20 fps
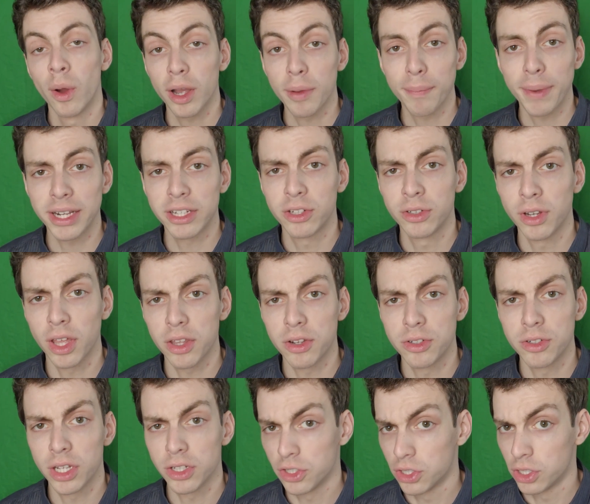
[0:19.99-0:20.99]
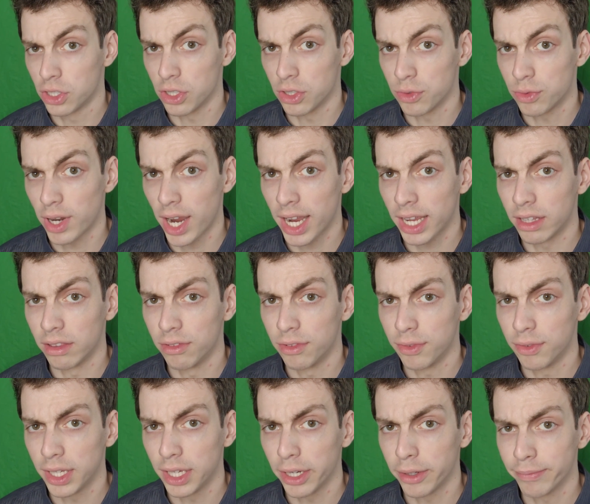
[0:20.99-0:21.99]
Welcome back to another Dungeons &
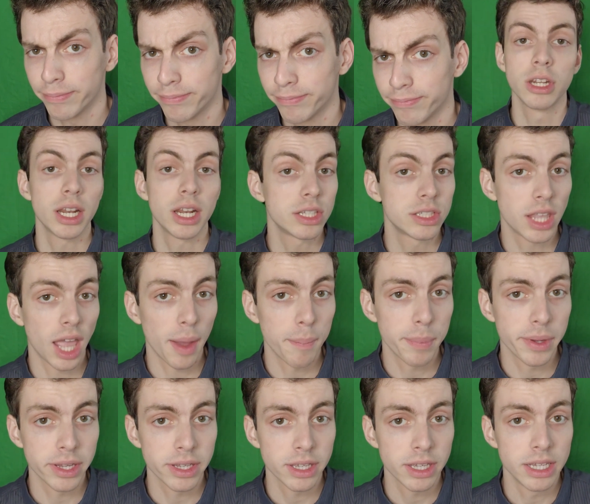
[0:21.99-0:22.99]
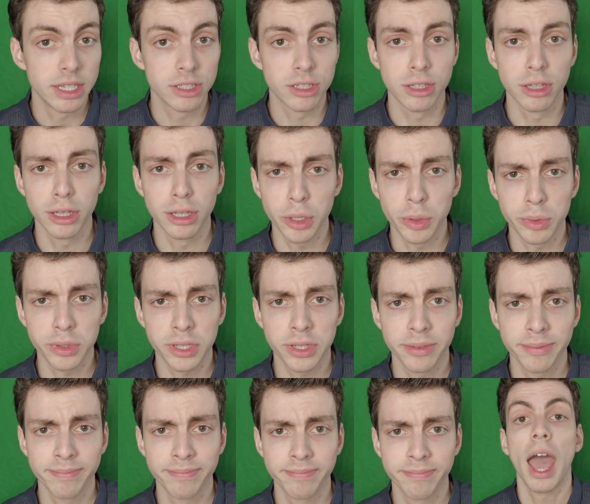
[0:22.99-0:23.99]
Dragons video. Today's topic is
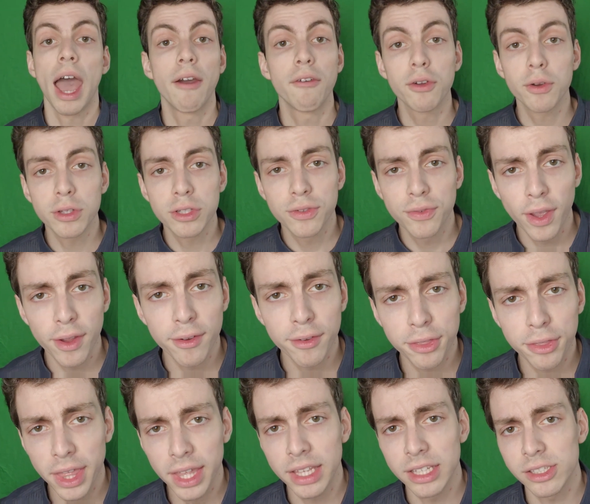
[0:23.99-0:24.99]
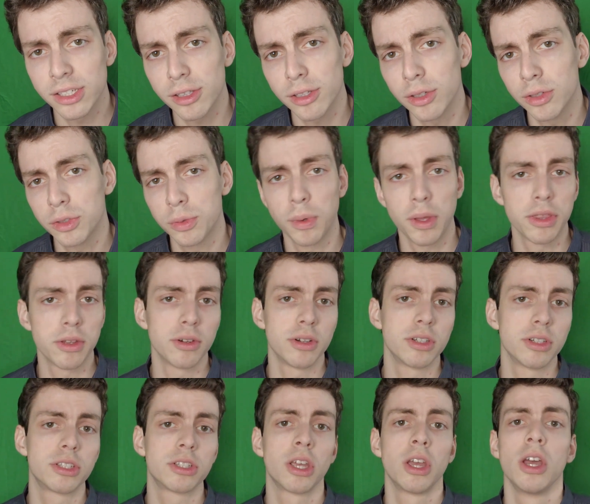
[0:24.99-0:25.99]
loot. Everyone's favorite thing is loot,
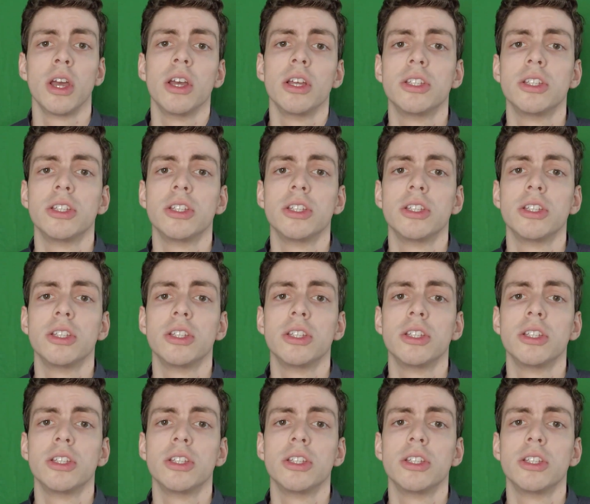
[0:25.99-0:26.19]
whether it's